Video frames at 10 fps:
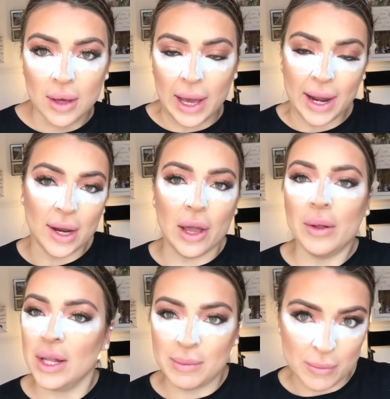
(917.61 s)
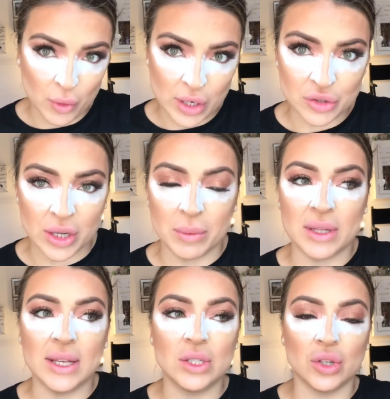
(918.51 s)
I can go a little bit more extreme with
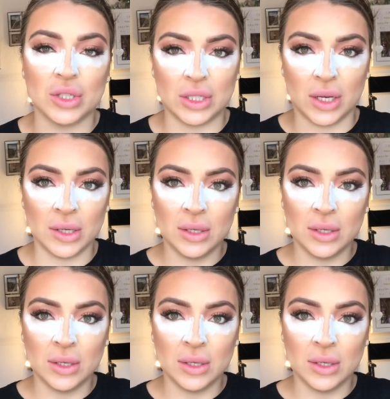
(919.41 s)
this just to